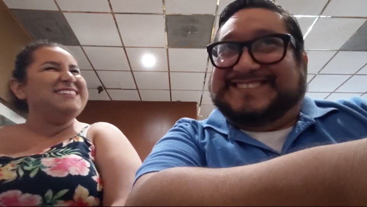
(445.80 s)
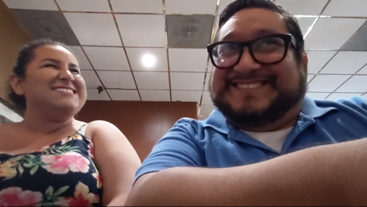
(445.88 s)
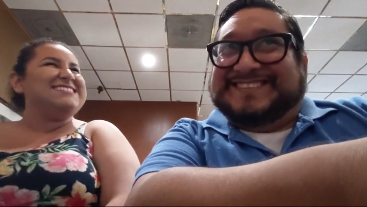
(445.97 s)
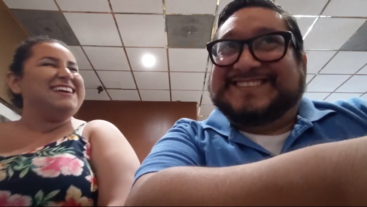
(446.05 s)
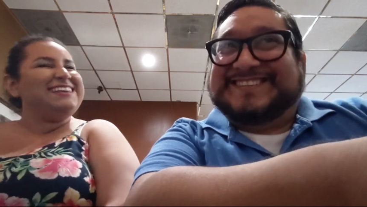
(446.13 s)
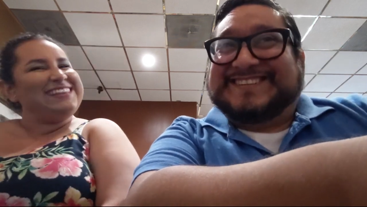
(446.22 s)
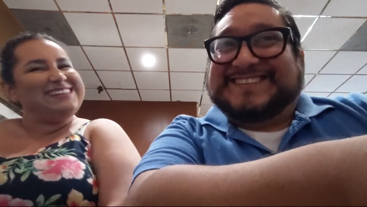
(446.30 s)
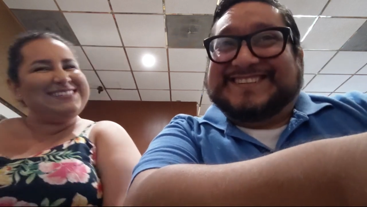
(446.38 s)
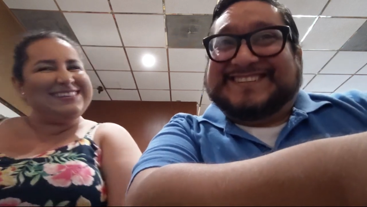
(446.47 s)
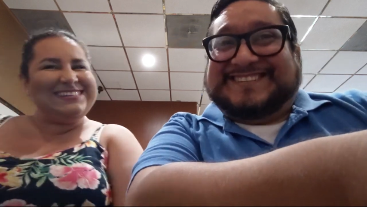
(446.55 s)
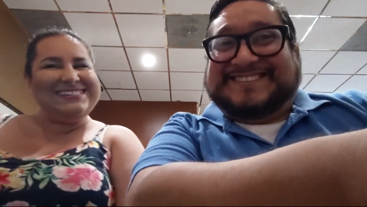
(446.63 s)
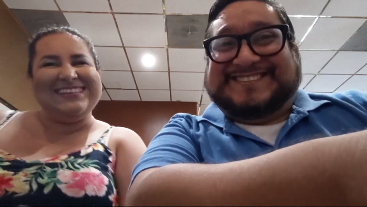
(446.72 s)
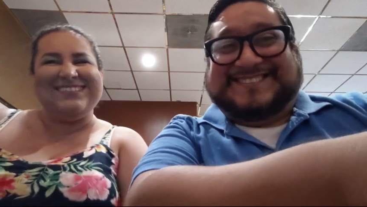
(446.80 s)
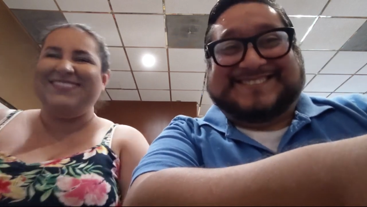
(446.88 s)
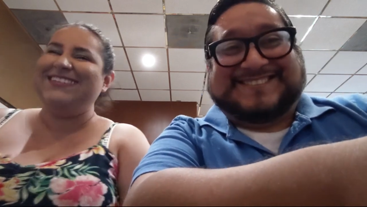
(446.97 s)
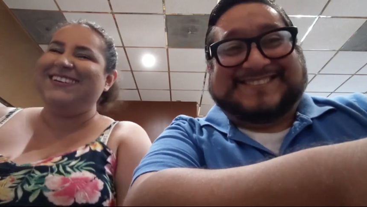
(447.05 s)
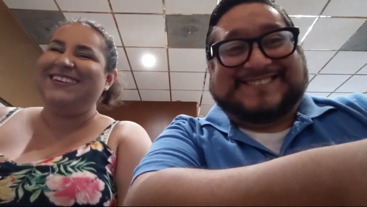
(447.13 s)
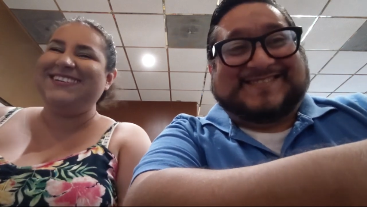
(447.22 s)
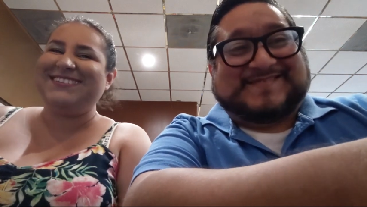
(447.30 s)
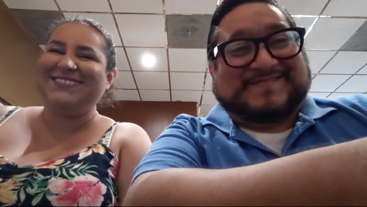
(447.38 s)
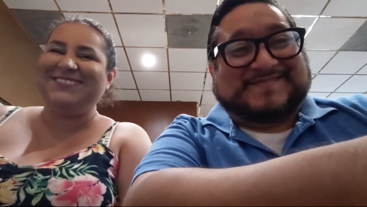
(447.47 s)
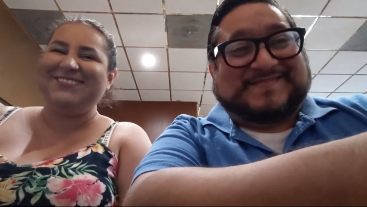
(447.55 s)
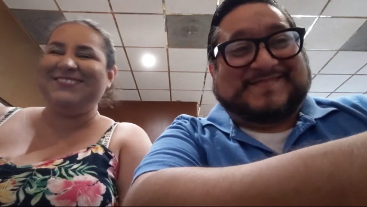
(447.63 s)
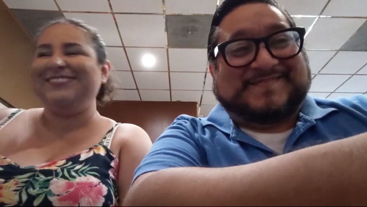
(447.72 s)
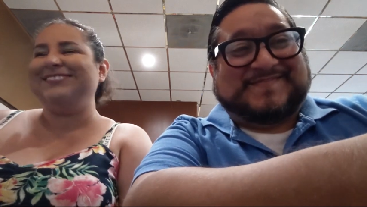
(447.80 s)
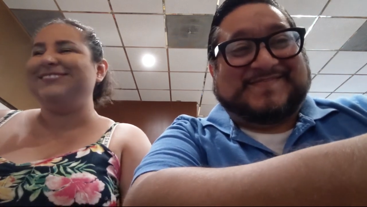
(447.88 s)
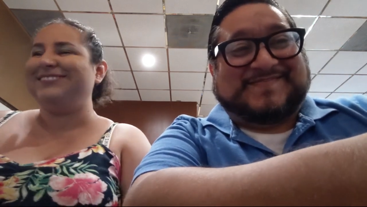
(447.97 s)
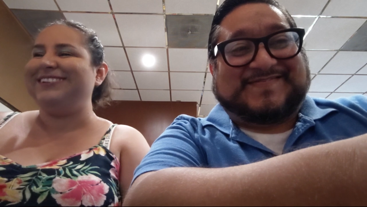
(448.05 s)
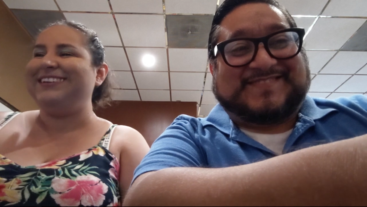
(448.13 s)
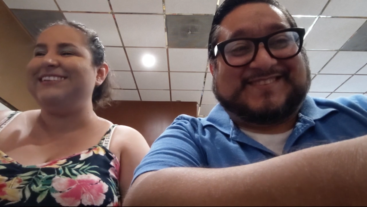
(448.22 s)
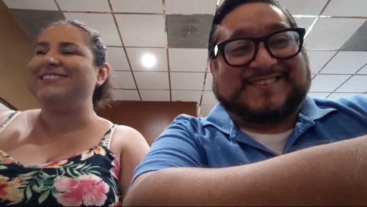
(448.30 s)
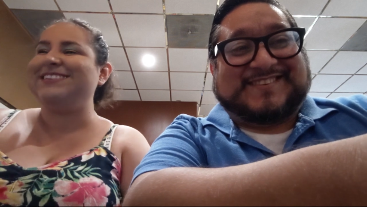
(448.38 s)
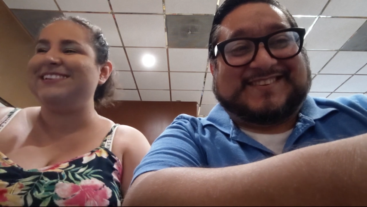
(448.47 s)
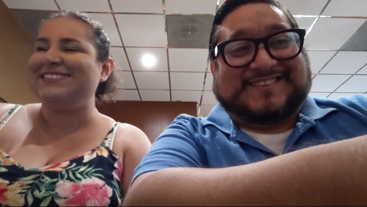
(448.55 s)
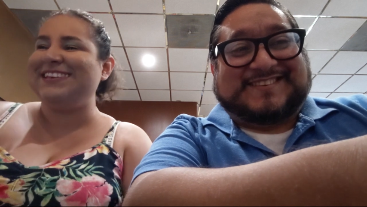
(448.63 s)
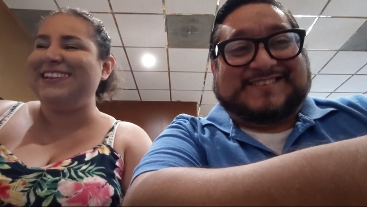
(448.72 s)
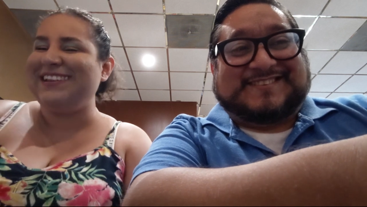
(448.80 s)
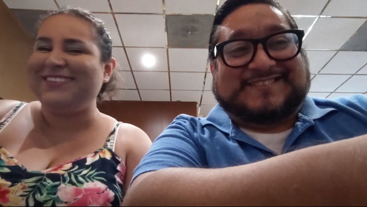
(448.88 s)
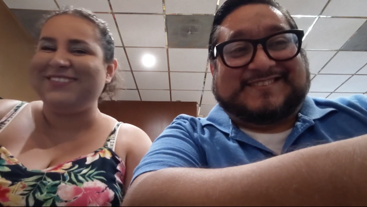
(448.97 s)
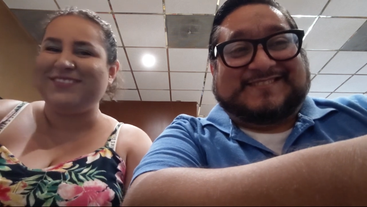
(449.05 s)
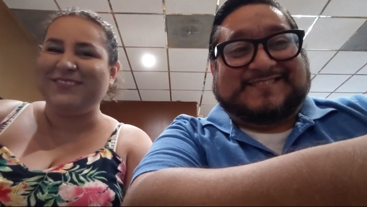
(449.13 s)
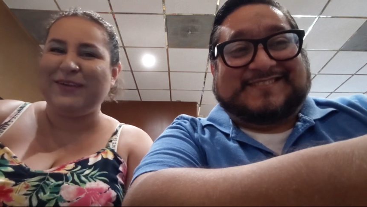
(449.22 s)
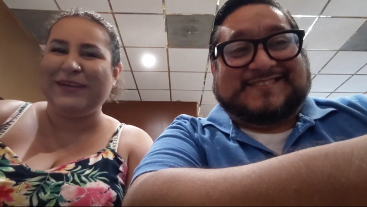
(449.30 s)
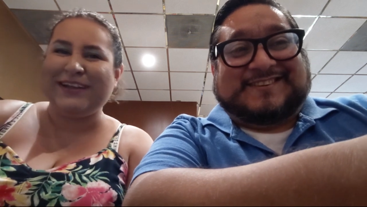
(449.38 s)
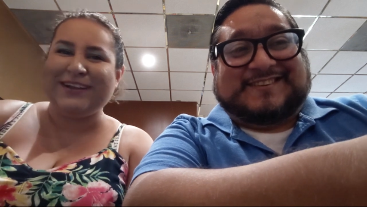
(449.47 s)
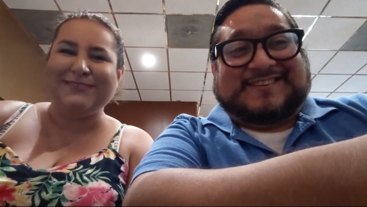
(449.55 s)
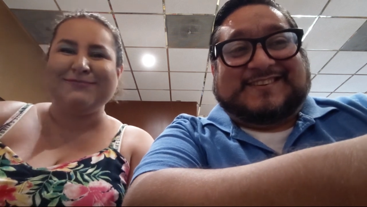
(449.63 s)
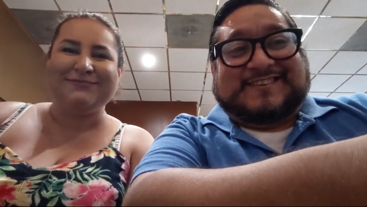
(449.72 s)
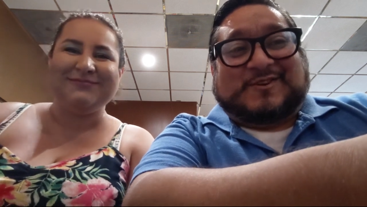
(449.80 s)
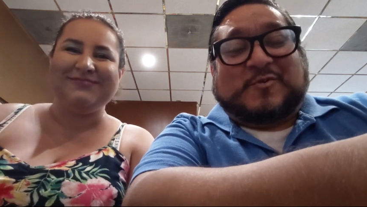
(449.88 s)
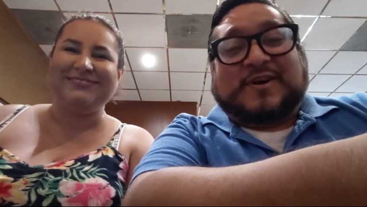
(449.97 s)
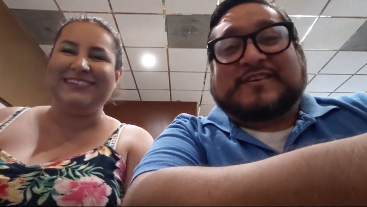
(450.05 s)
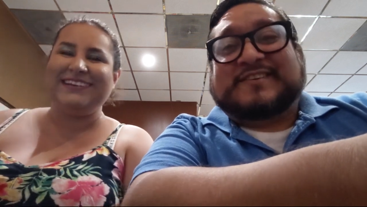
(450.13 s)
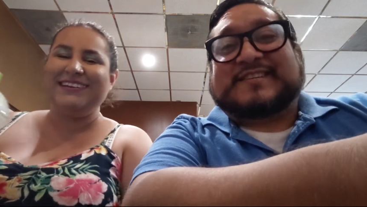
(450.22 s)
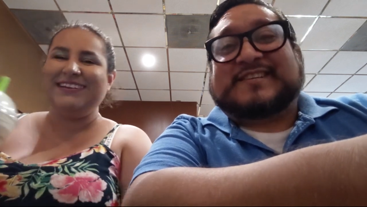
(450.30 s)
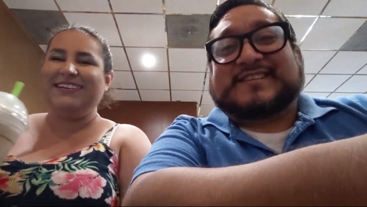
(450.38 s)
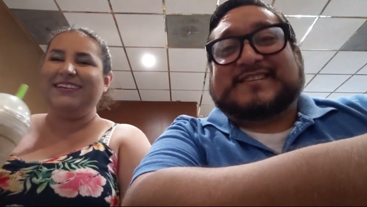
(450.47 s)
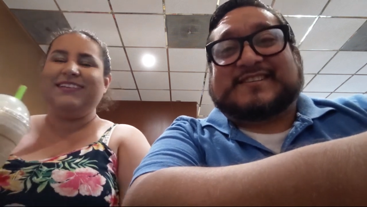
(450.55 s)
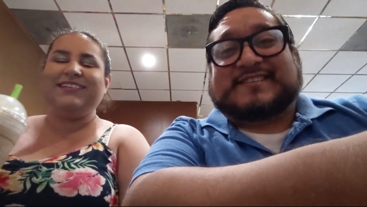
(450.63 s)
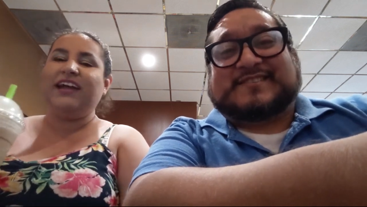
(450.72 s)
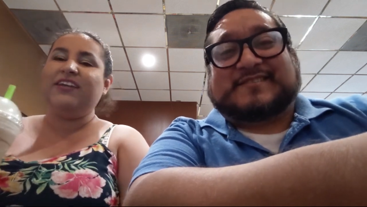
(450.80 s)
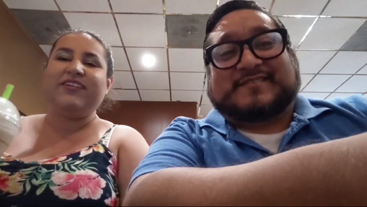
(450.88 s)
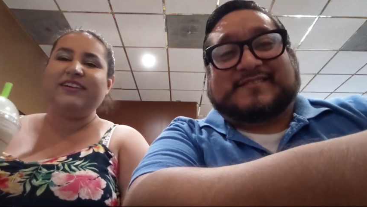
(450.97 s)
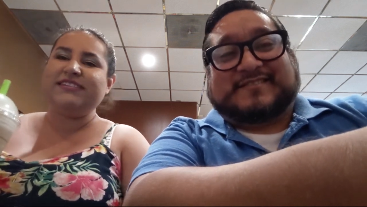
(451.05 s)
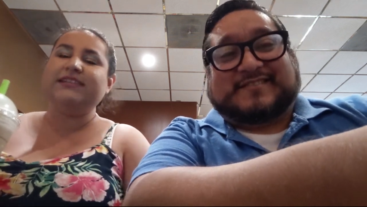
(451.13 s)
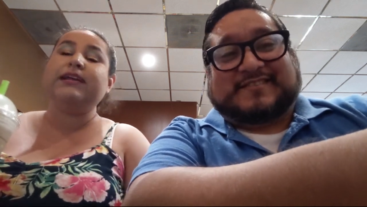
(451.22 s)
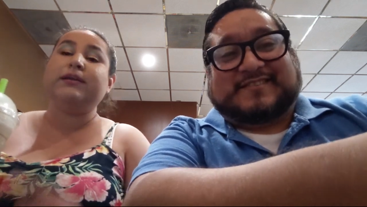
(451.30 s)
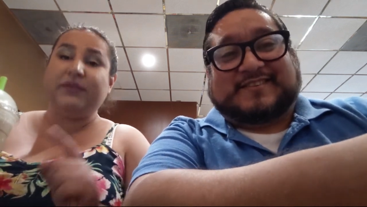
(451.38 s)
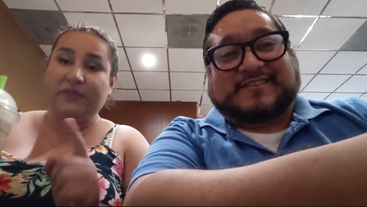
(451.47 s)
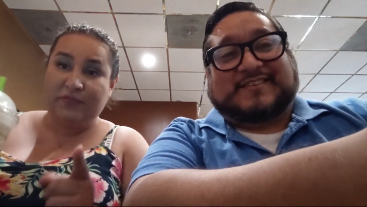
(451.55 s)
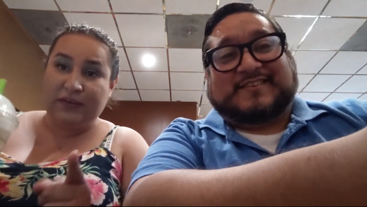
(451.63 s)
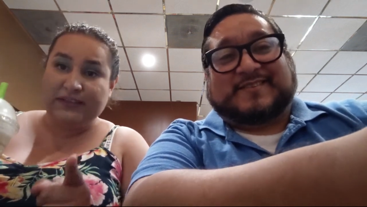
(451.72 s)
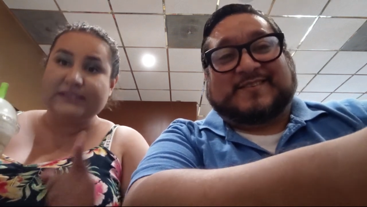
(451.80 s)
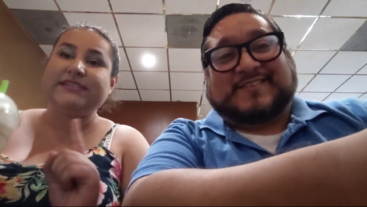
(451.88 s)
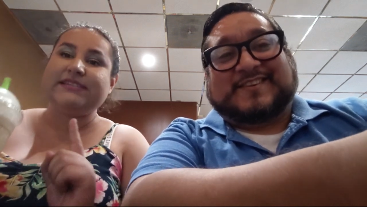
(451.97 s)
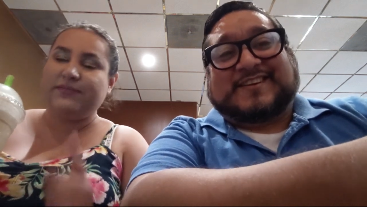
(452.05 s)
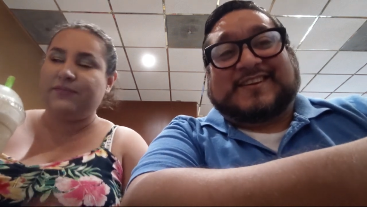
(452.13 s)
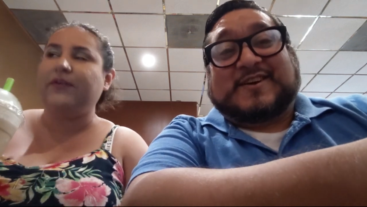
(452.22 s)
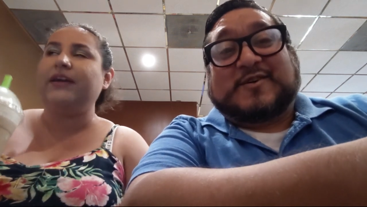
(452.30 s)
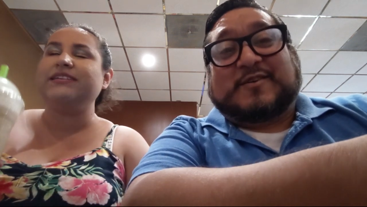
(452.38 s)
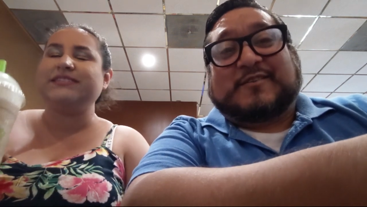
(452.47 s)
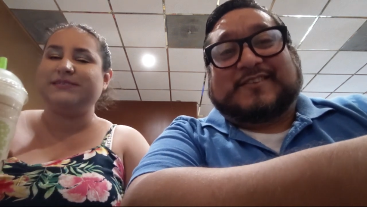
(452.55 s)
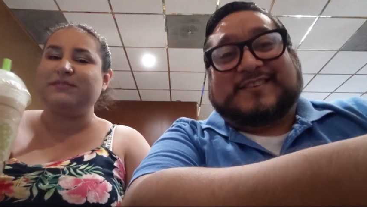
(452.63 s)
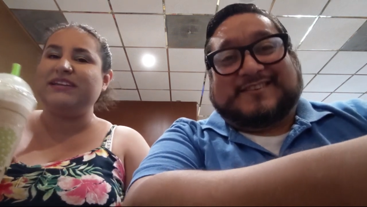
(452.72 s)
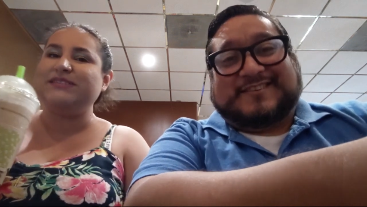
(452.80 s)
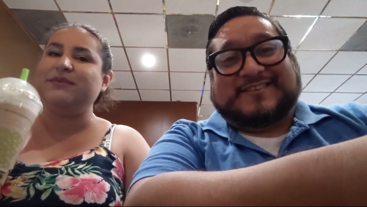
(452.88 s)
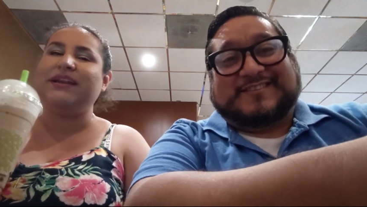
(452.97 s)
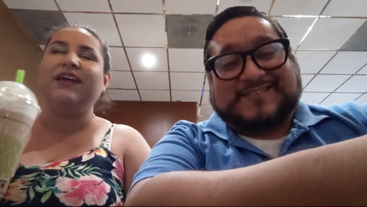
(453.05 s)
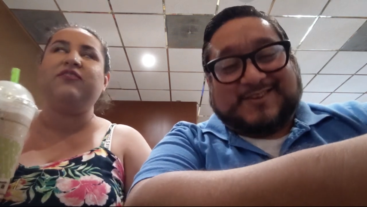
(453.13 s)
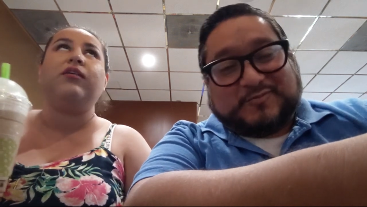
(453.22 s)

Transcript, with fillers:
Speaker 1: I was like, that's an easy one, how come he's not saying it? Quicker.
Speaker 2: Well, you see, it's
Speaker 1: because not Grey's Anatomy. Friends. Friends makes me